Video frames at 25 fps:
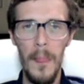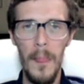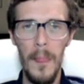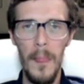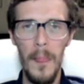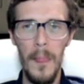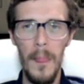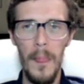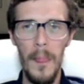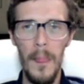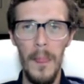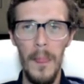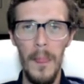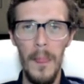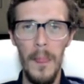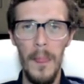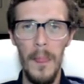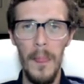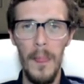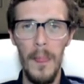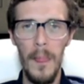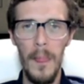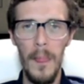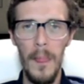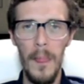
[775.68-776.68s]

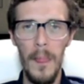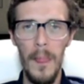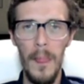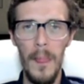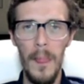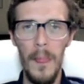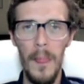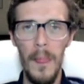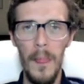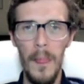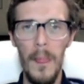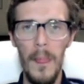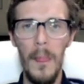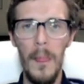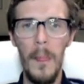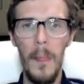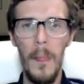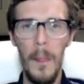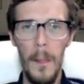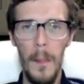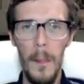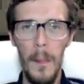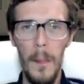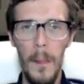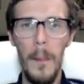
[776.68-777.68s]

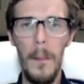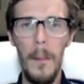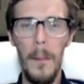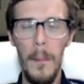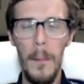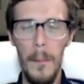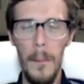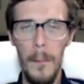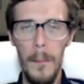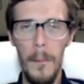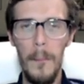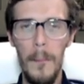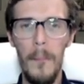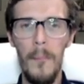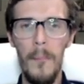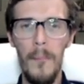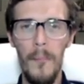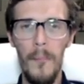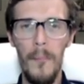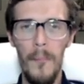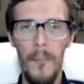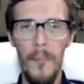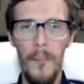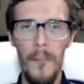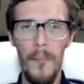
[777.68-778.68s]

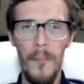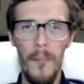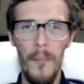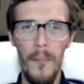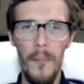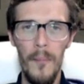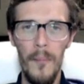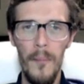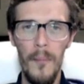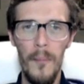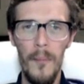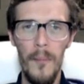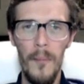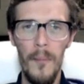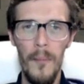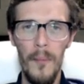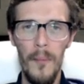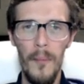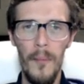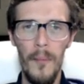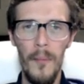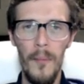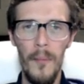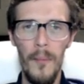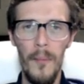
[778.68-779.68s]

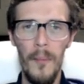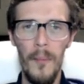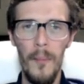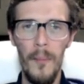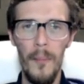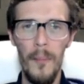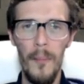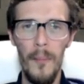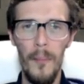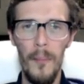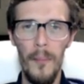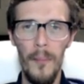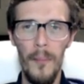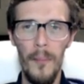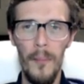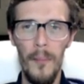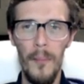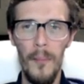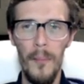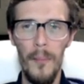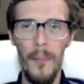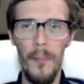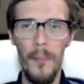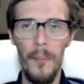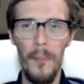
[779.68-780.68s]

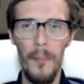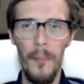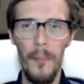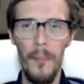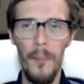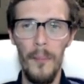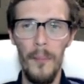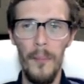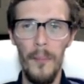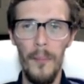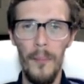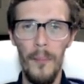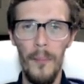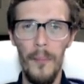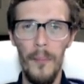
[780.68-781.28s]
The person shown says nothing.